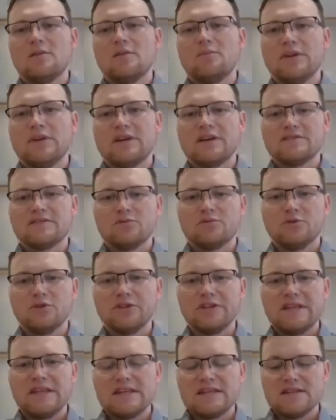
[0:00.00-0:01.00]
because it
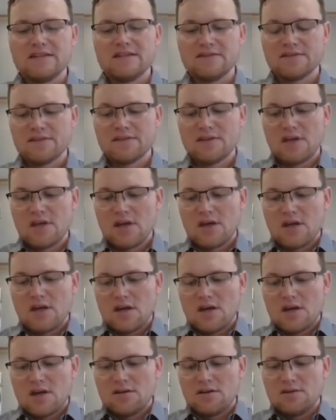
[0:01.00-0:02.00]
really is
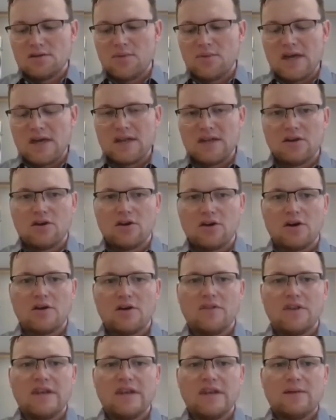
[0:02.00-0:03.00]
dependent
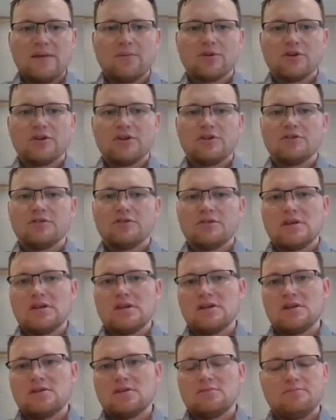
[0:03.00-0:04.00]
on the neighborhood you're
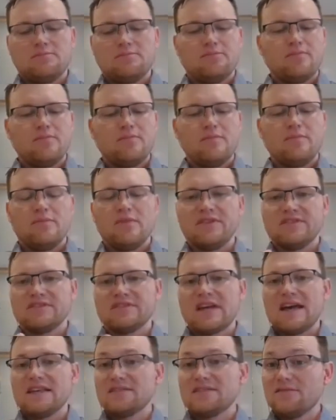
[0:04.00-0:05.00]
in, the
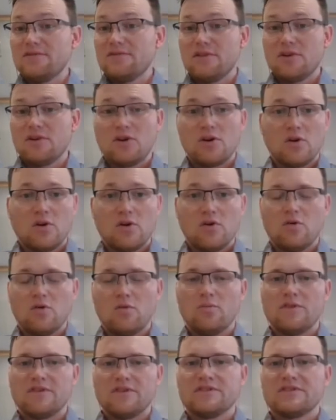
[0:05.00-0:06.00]
size of the
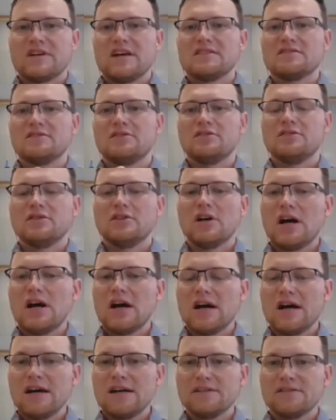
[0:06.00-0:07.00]
home, the size of the
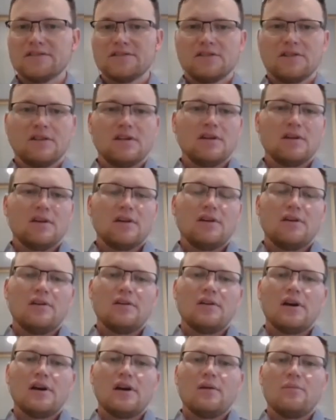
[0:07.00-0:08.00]
lot,
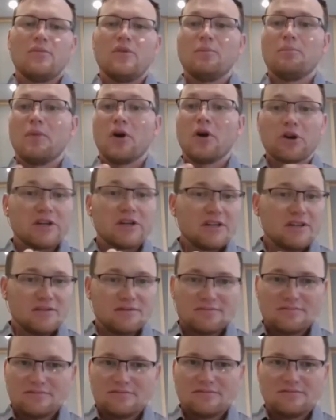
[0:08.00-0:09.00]
the market.